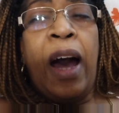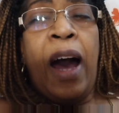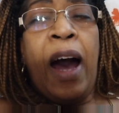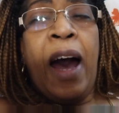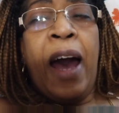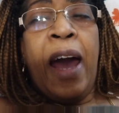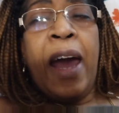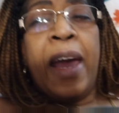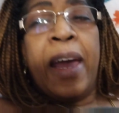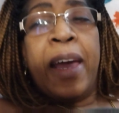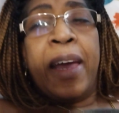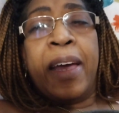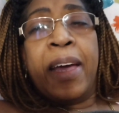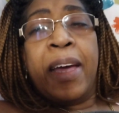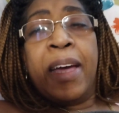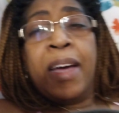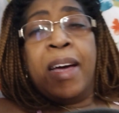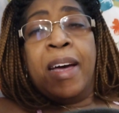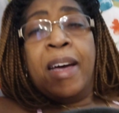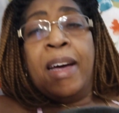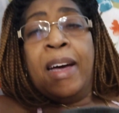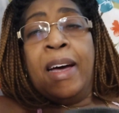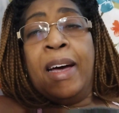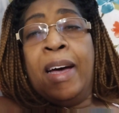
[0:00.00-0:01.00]
I
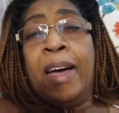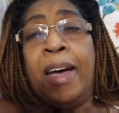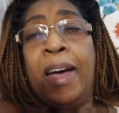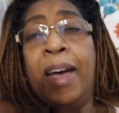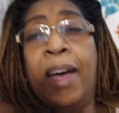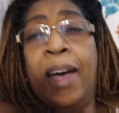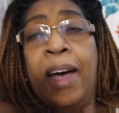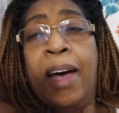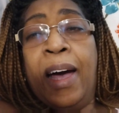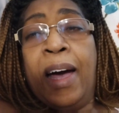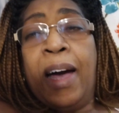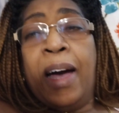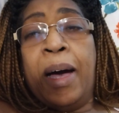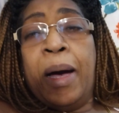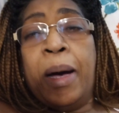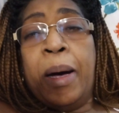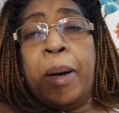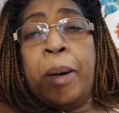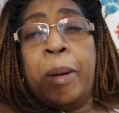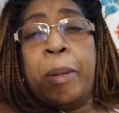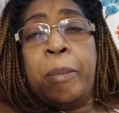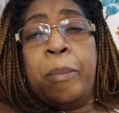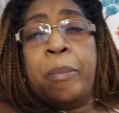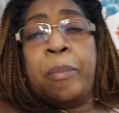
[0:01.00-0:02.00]

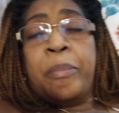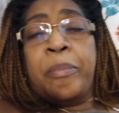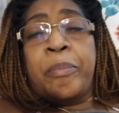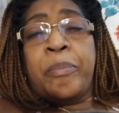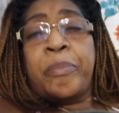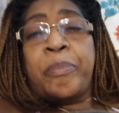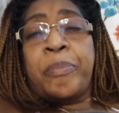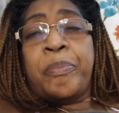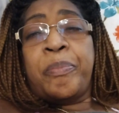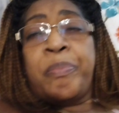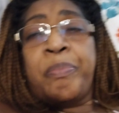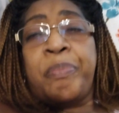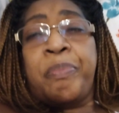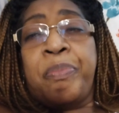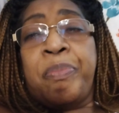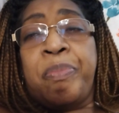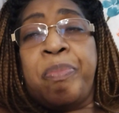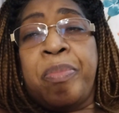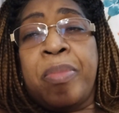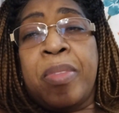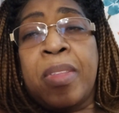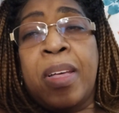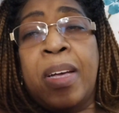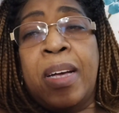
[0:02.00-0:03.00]
um
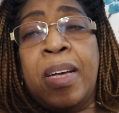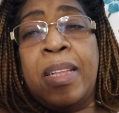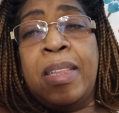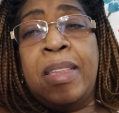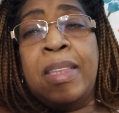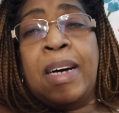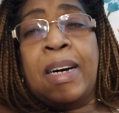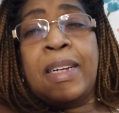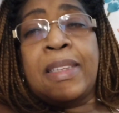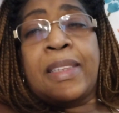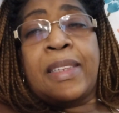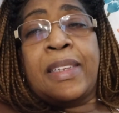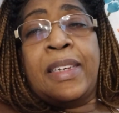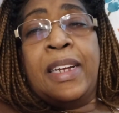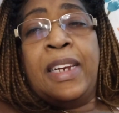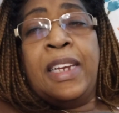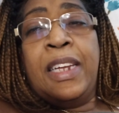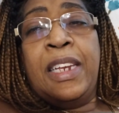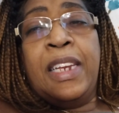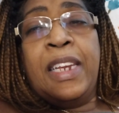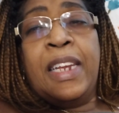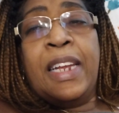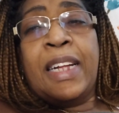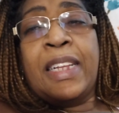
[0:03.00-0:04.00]
not
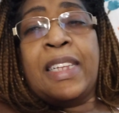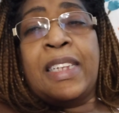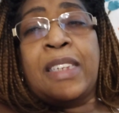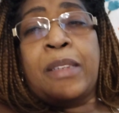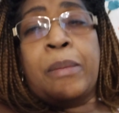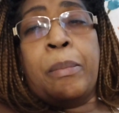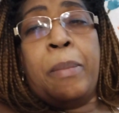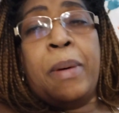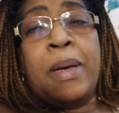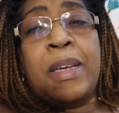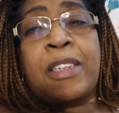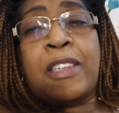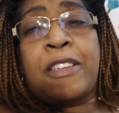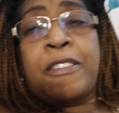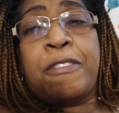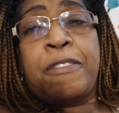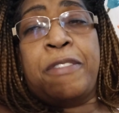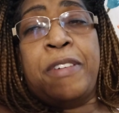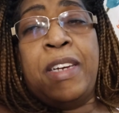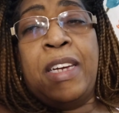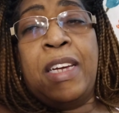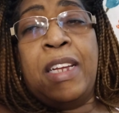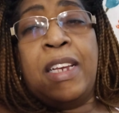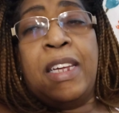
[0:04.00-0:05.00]
telling you that is the best
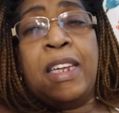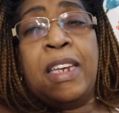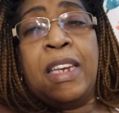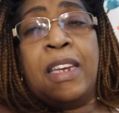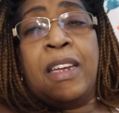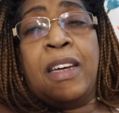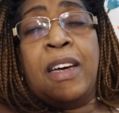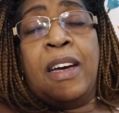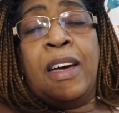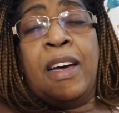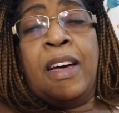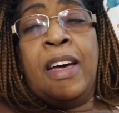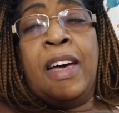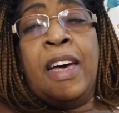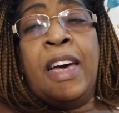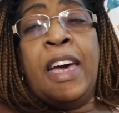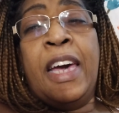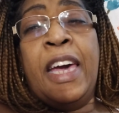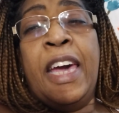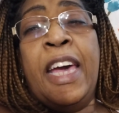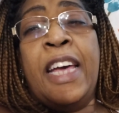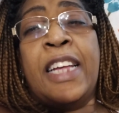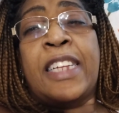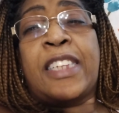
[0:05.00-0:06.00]
feeling.
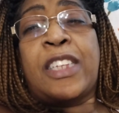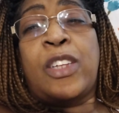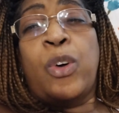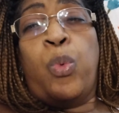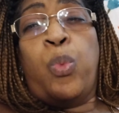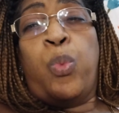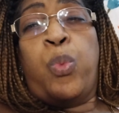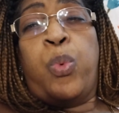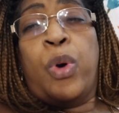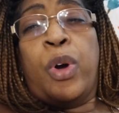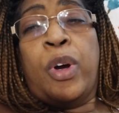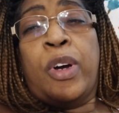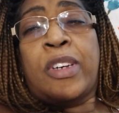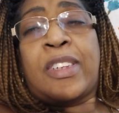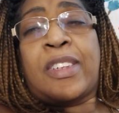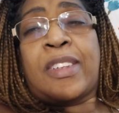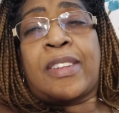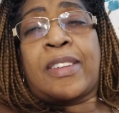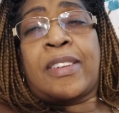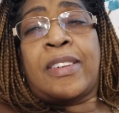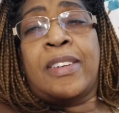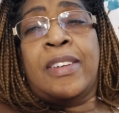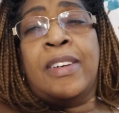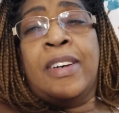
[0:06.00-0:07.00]
It's the
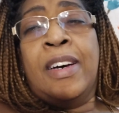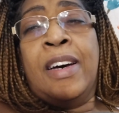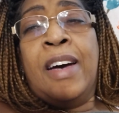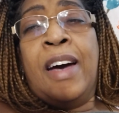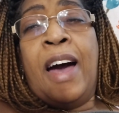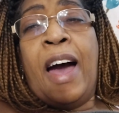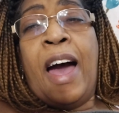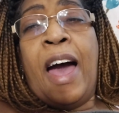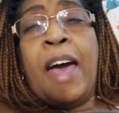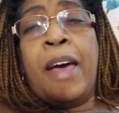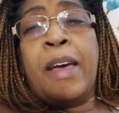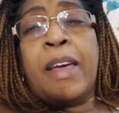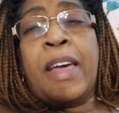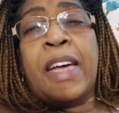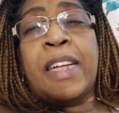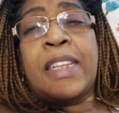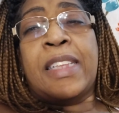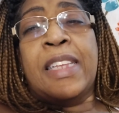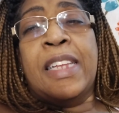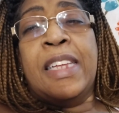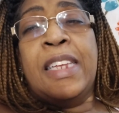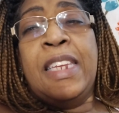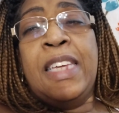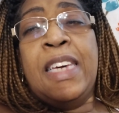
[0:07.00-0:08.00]
worst. I
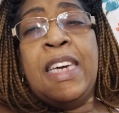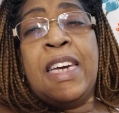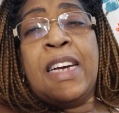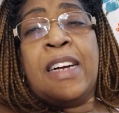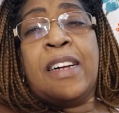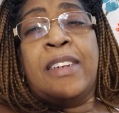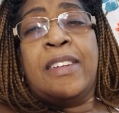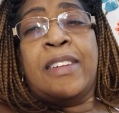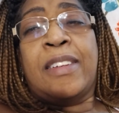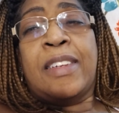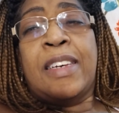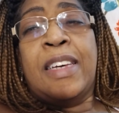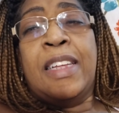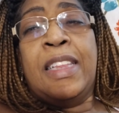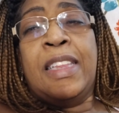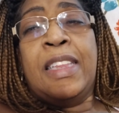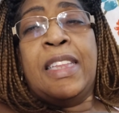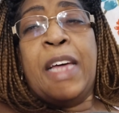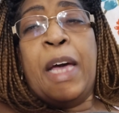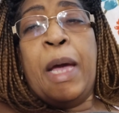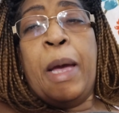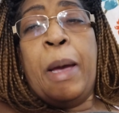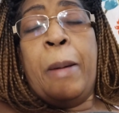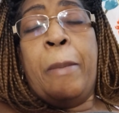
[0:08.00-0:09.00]
get the needles
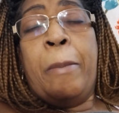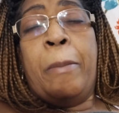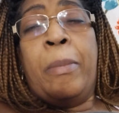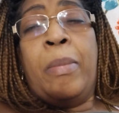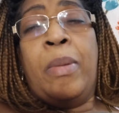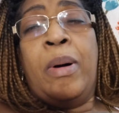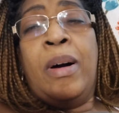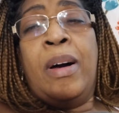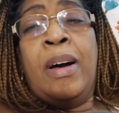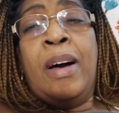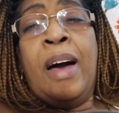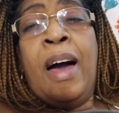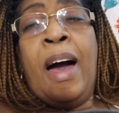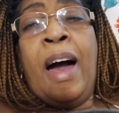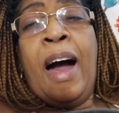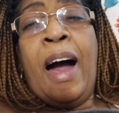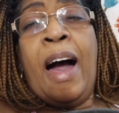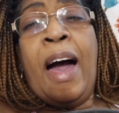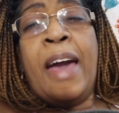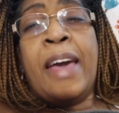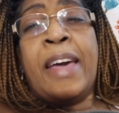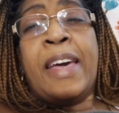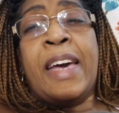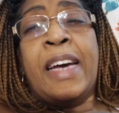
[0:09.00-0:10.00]
in them.
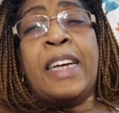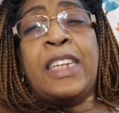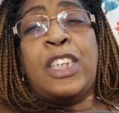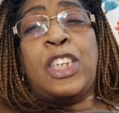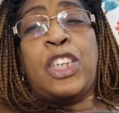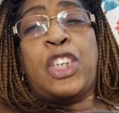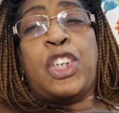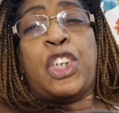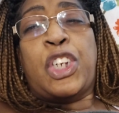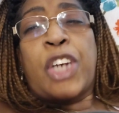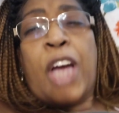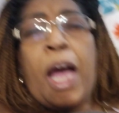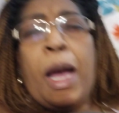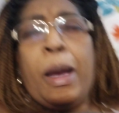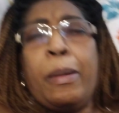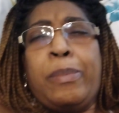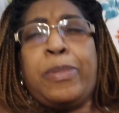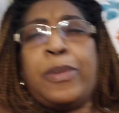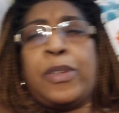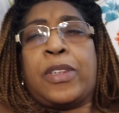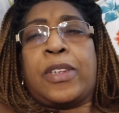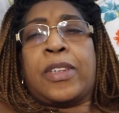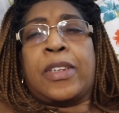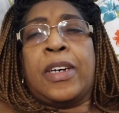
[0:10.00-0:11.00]
I get
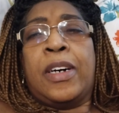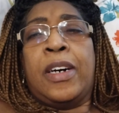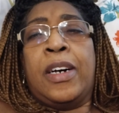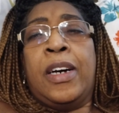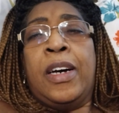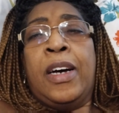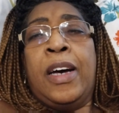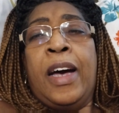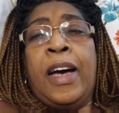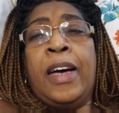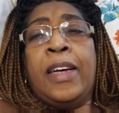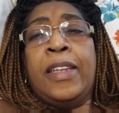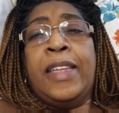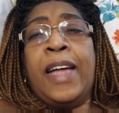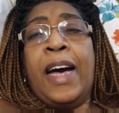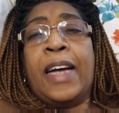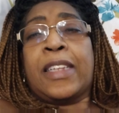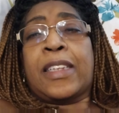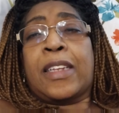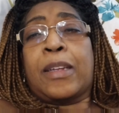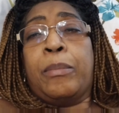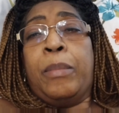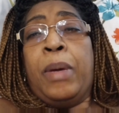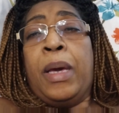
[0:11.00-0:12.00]
jobs
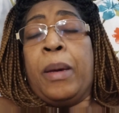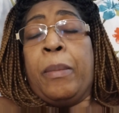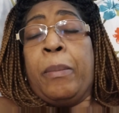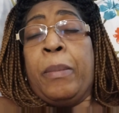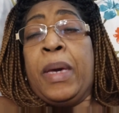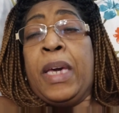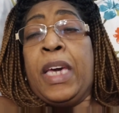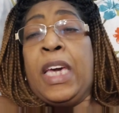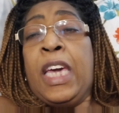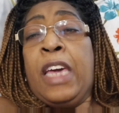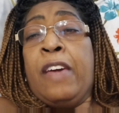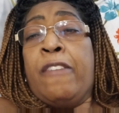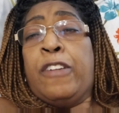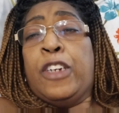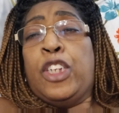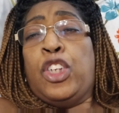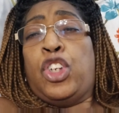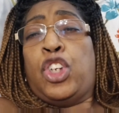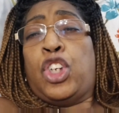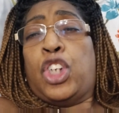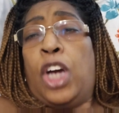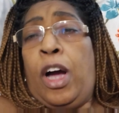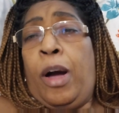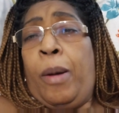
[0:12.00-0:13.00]
that make me
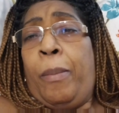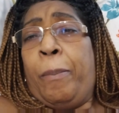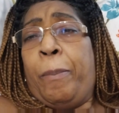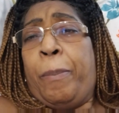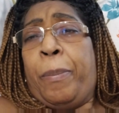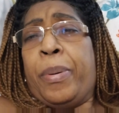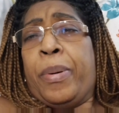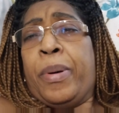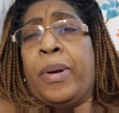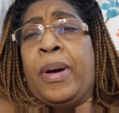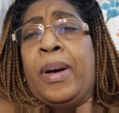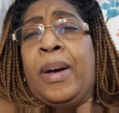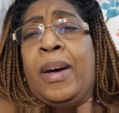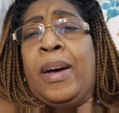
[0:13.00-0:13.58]
even jump